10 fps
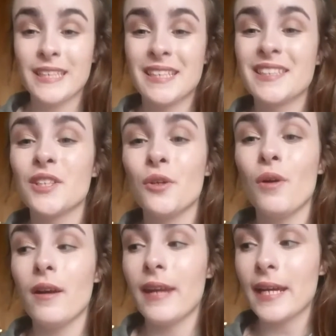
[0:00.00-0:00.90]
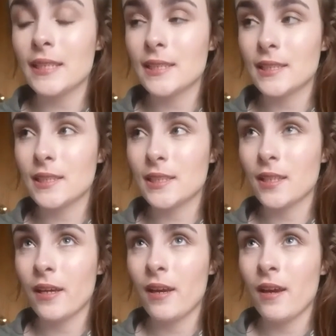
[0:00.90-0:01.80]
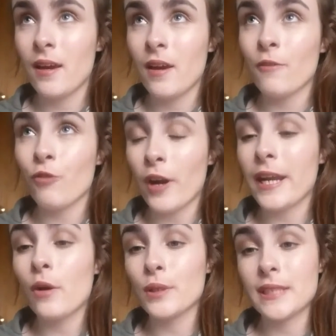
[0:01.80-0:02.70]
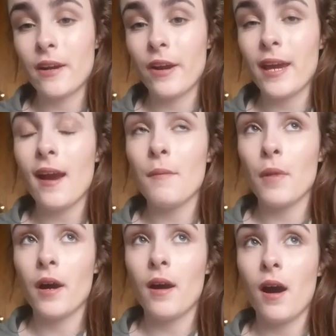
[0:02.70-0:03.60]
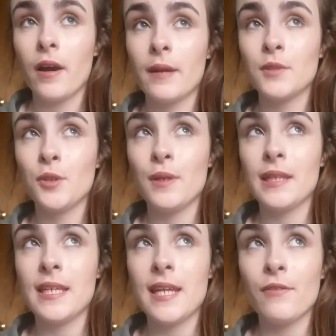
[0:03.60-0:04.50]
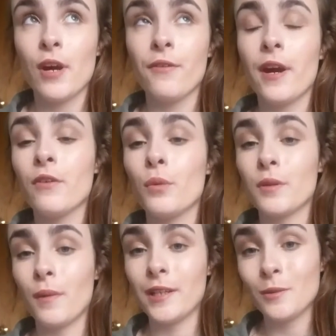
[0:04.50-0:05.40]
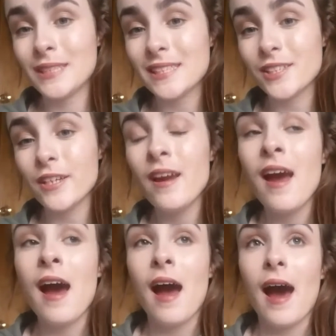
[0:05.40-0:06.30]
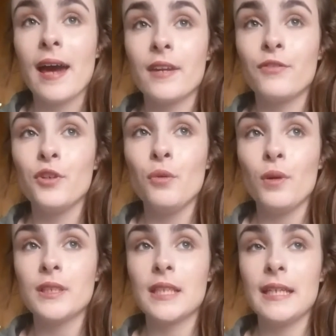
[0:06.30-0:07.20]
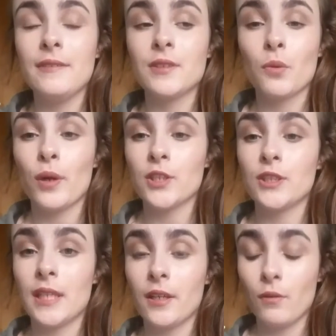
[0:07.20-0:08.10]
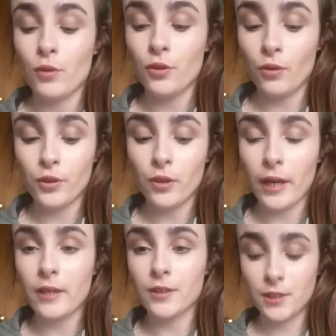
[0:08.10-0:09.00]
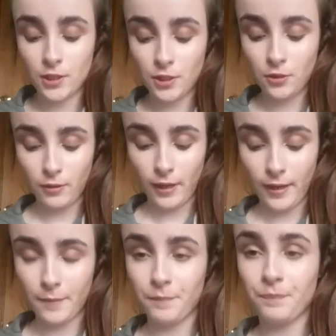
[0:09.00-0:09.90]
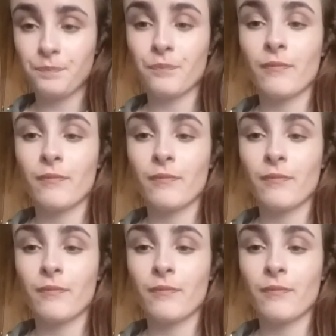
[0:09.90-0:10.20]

Right, so next Friday or Saturday. My, I am doing the Never Have I Ever with my twin sister. And if you want to leave some questions that you'd, you'd like us to um,